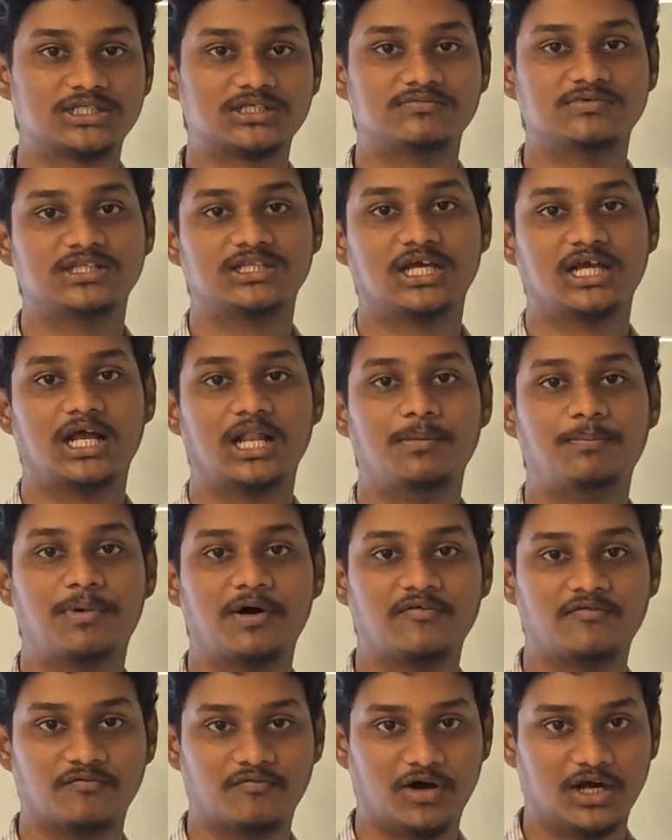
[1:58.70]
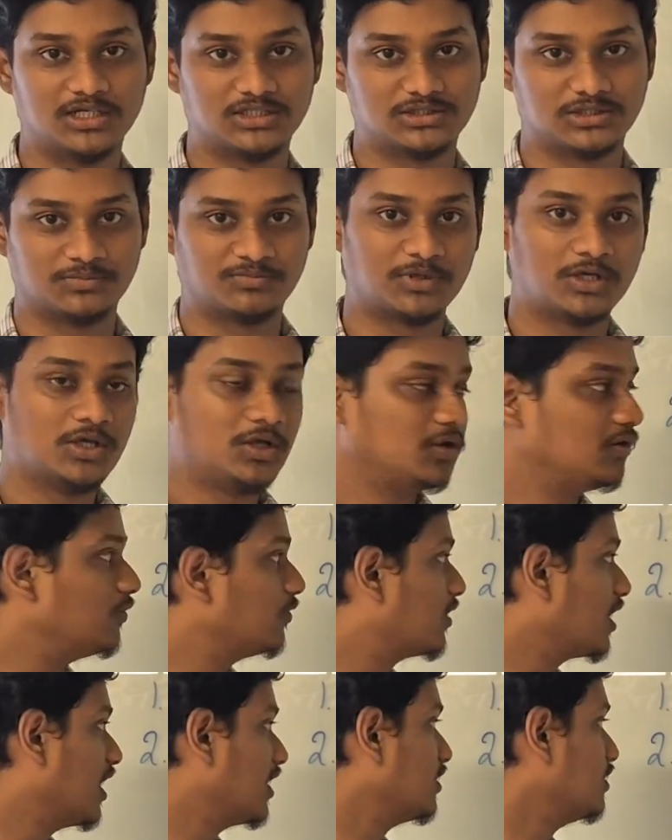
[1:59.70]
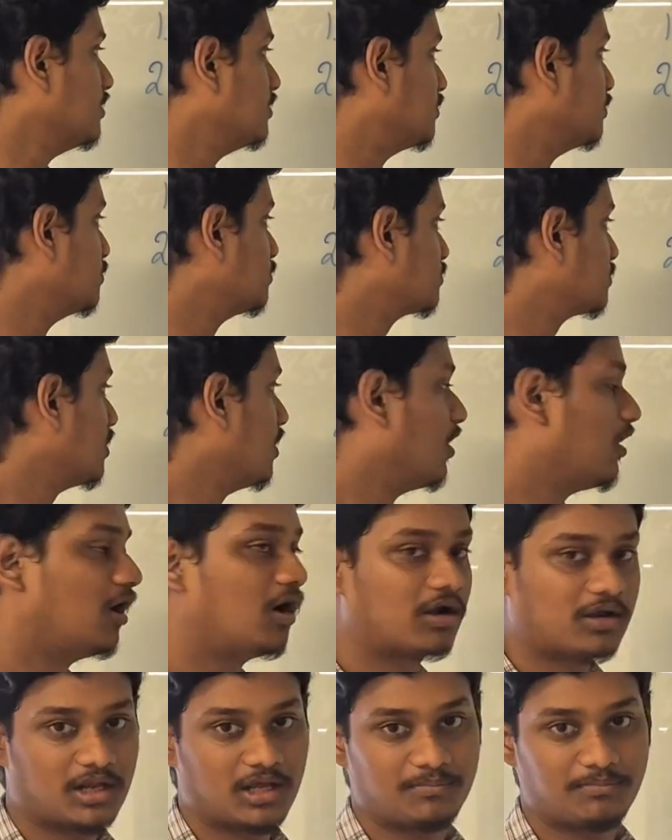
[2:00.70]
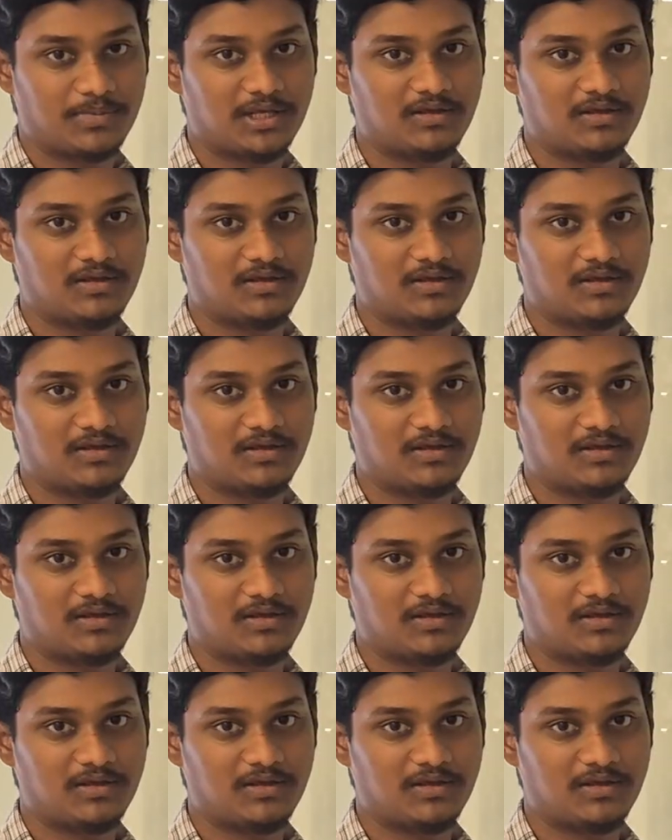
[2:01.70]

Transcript: with the help of WhatsApp, you can use on-app